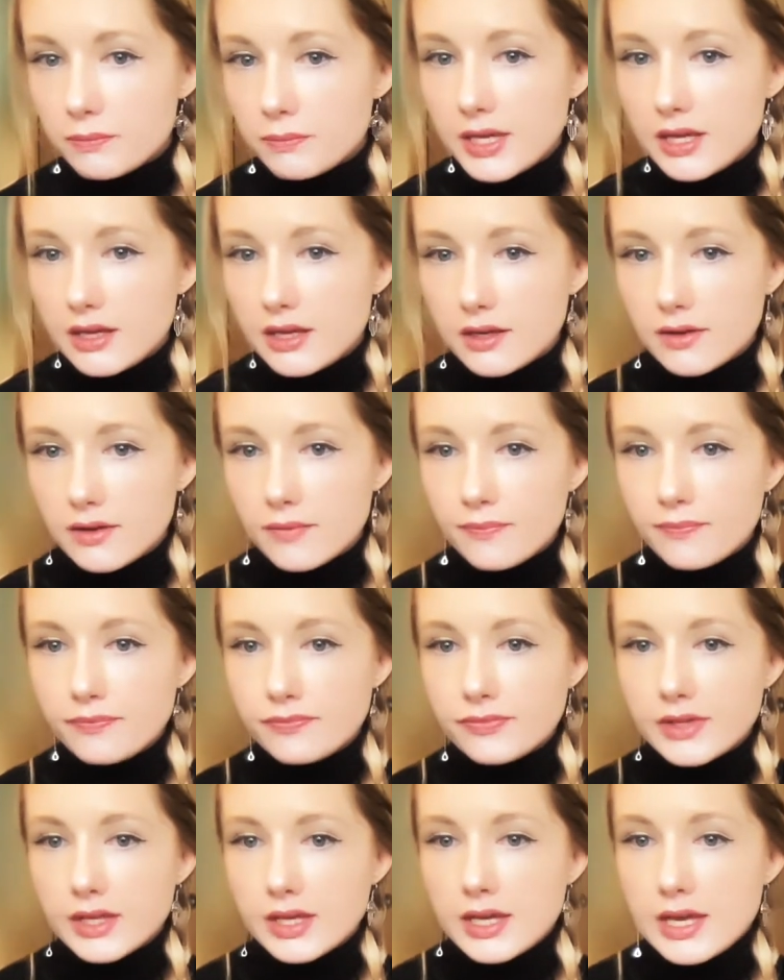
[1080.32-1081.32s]
being.
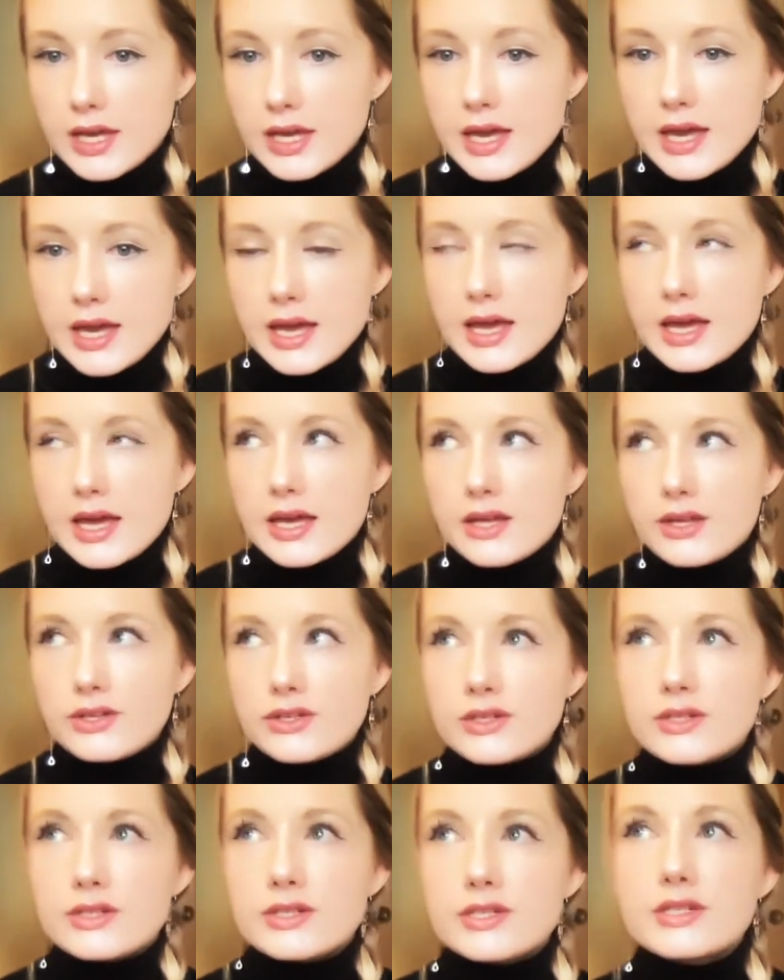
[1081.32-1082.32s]

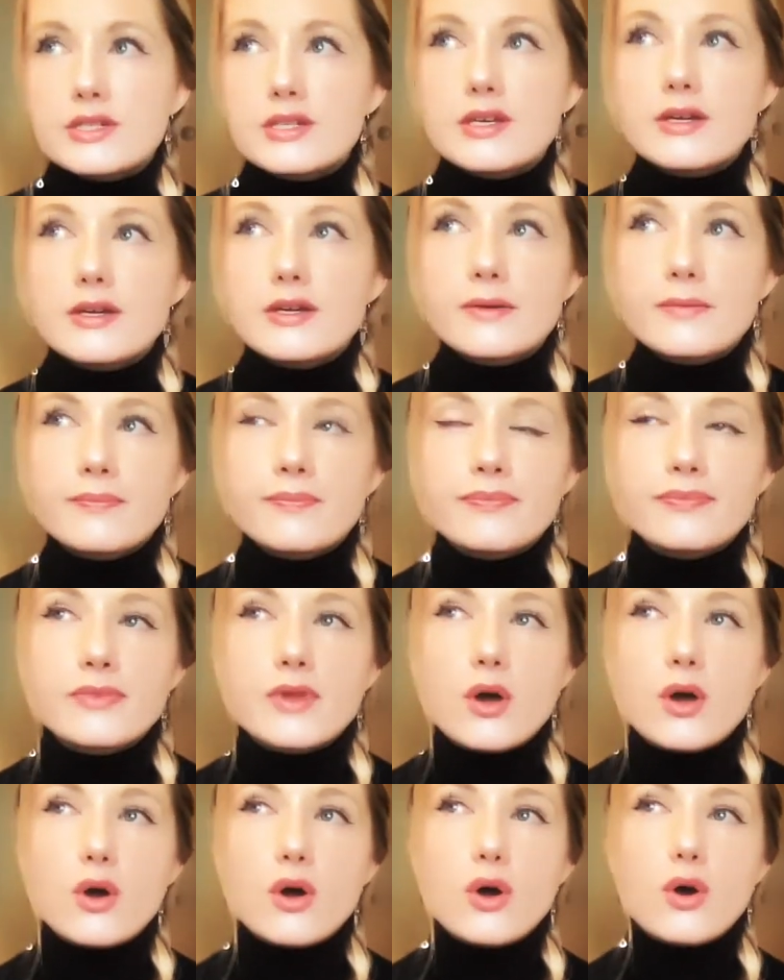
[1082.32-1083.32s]
And
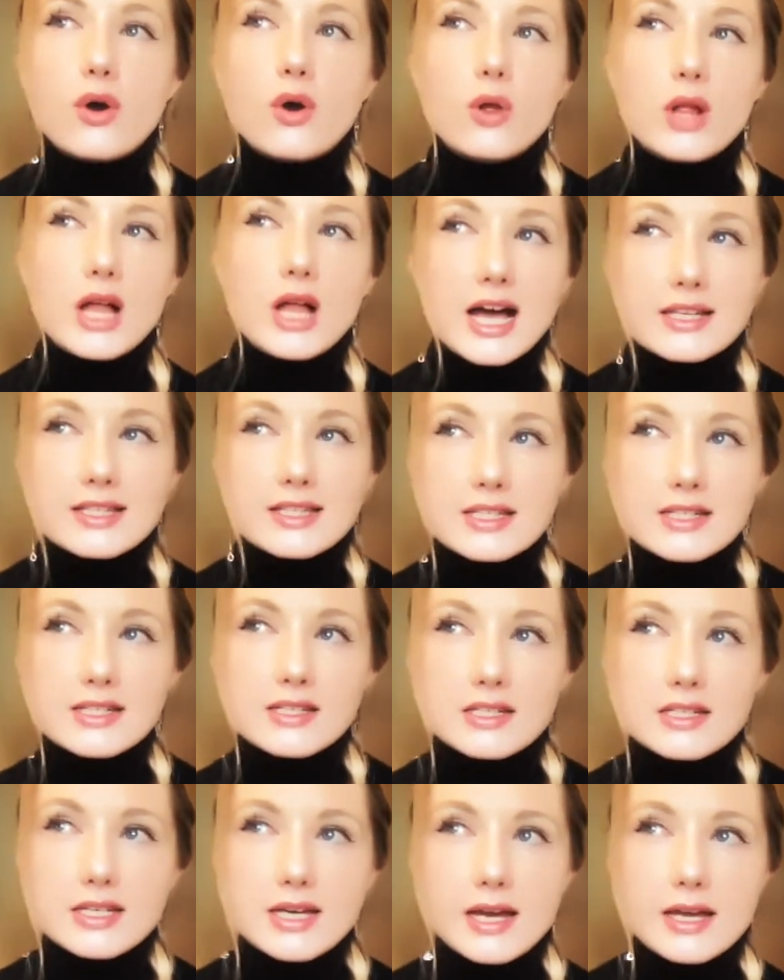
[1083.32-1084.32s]
all heart
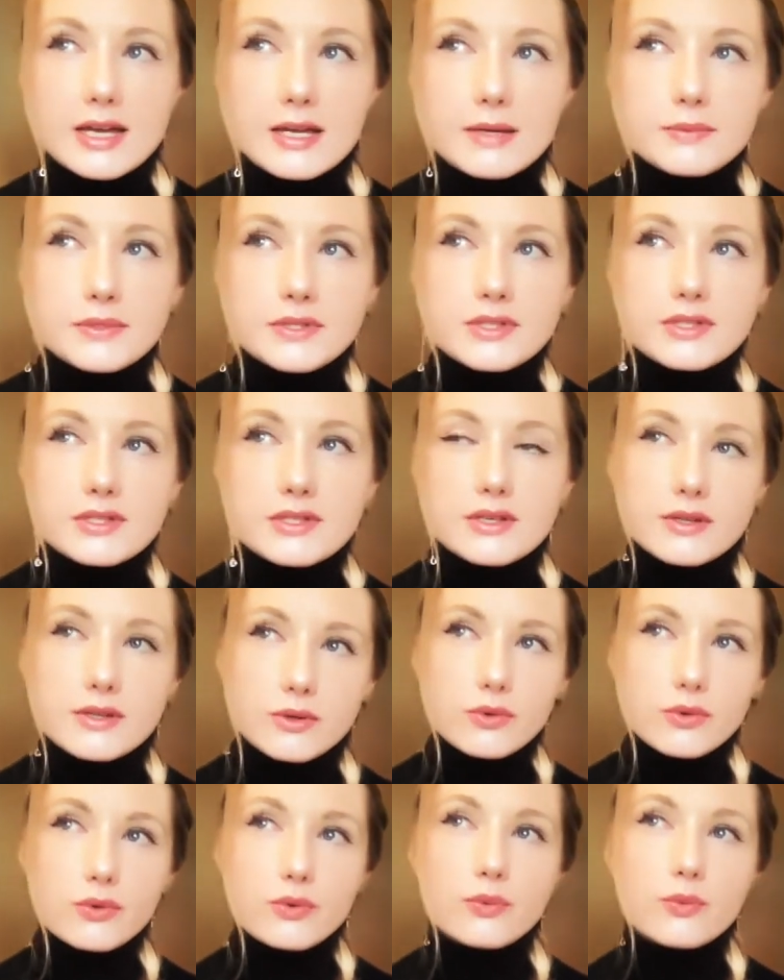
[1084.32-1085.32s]
center types
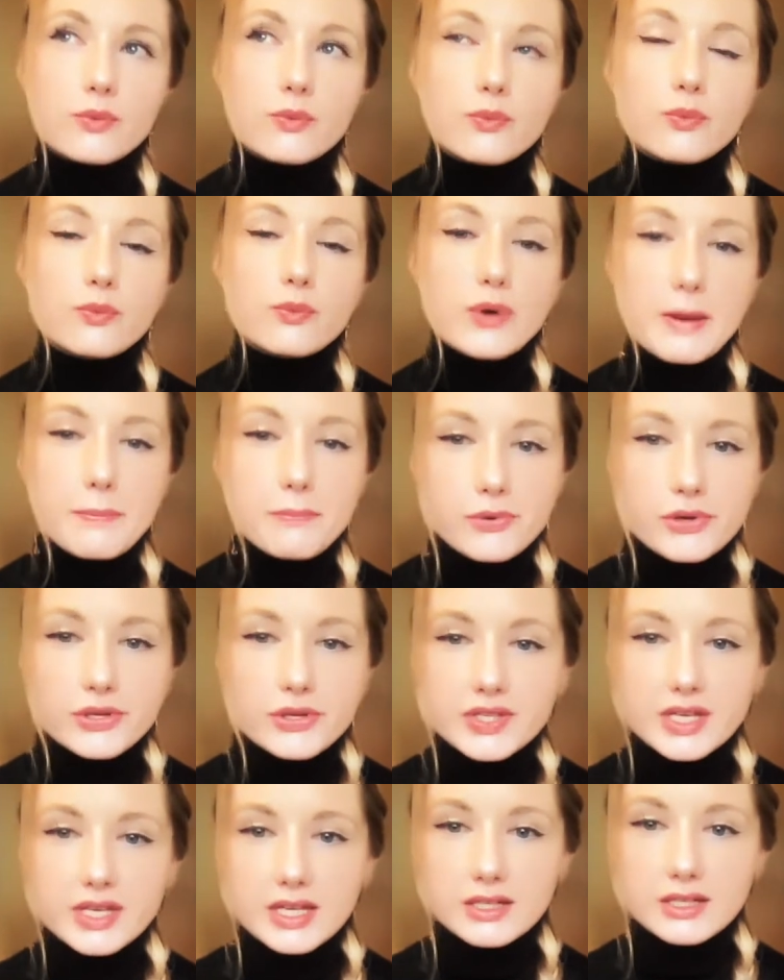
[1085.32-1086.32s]

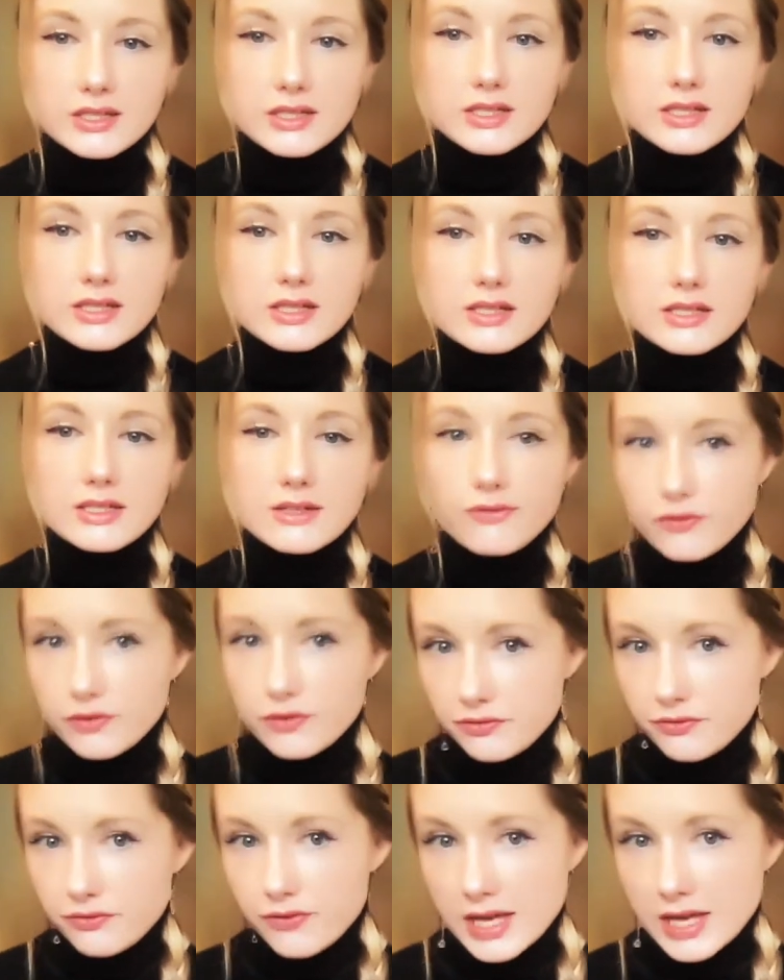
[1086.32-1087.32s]
represent
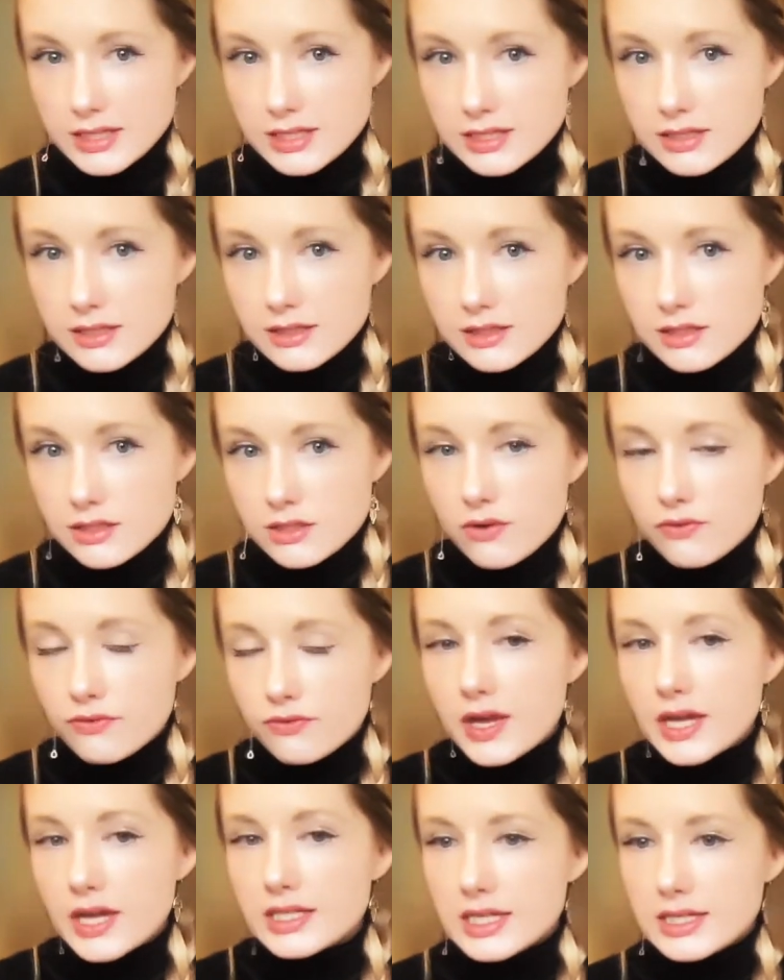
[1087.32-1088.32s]
different facets of
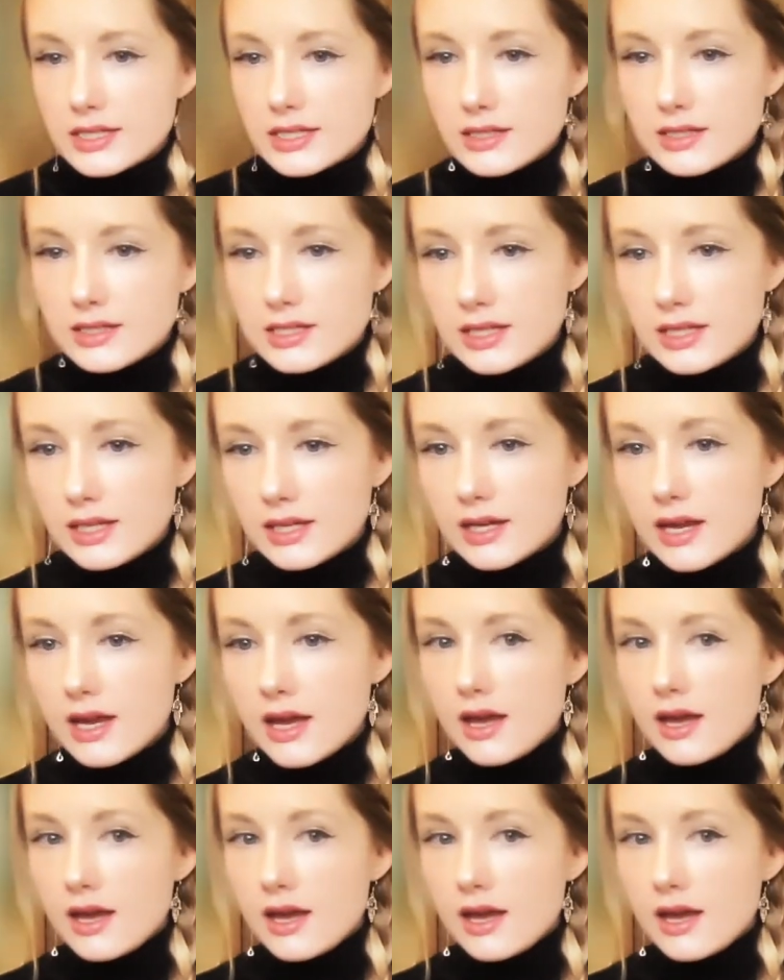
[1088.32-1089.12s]
identity.